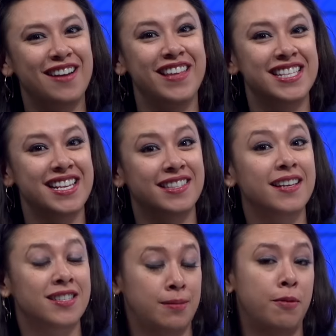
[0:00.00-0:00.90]
this is
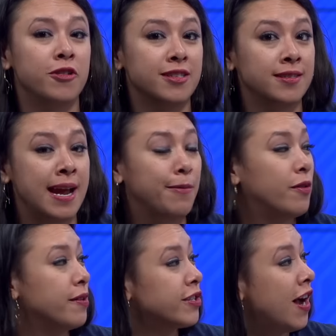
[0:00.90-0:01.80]
the support sniper
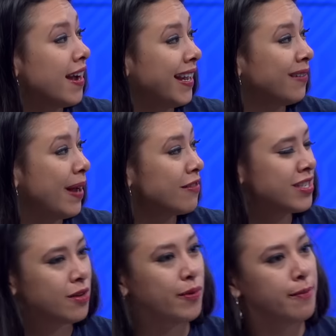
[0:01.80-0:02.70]
we were talking about.
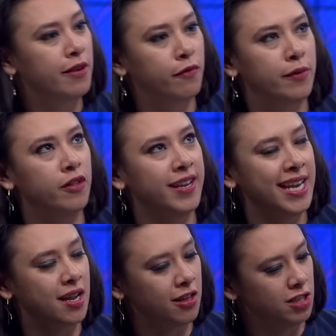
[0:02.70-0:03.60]
So we, we, we were
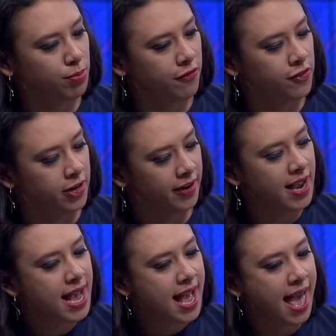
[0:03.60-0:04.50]
looking at clues before,
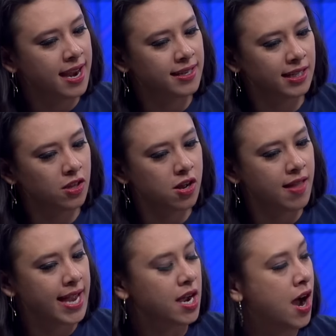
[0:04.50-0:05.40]
and it did look
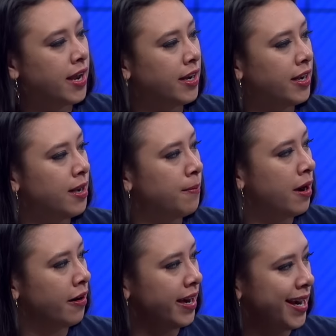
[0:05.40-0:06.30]
like Ana
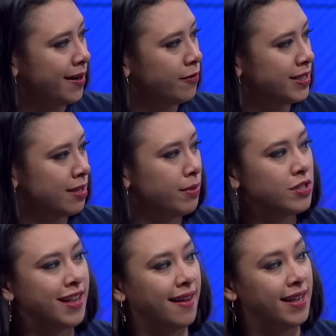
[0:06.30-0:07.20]
Amari was the
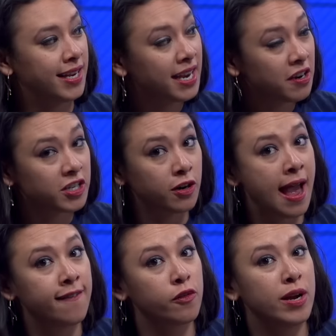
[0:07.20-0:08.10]
most likely character. Mm -hmm.
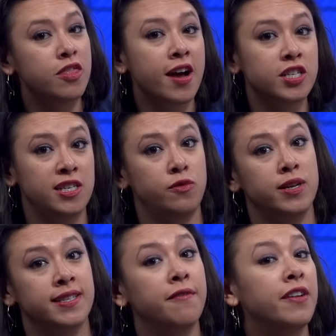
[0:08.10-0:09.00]
However, we thought she
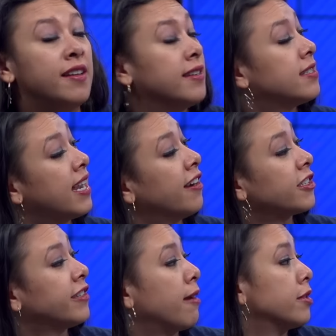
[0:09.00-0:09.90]
was a villainous
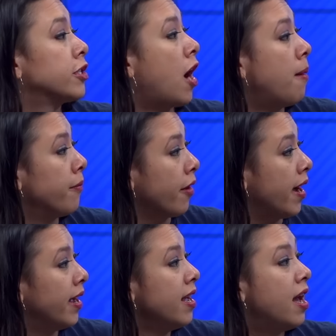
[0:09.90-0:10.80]
character named
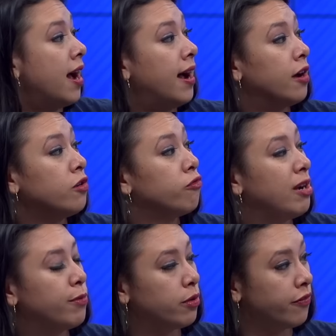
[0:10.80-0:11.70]
Sombra, uh, who
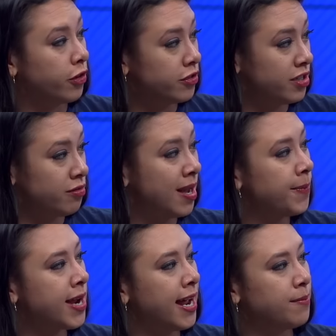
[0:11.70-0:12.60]
Reaper refers to
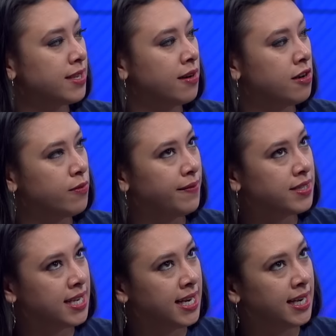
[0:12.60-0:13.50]
sometimes, and who we've
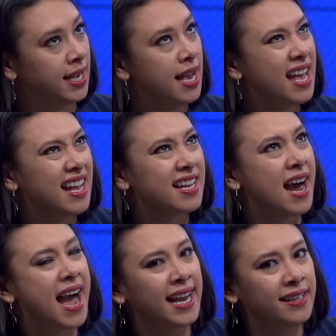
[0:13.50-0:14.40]
seen
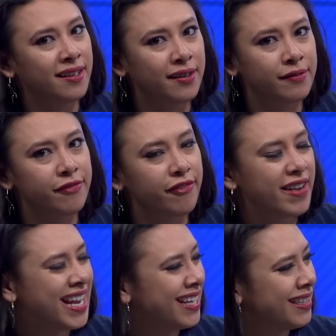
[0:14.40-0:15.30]
kind of
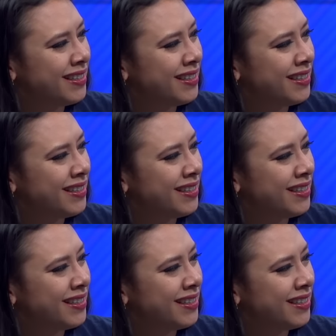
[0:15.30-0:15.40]
in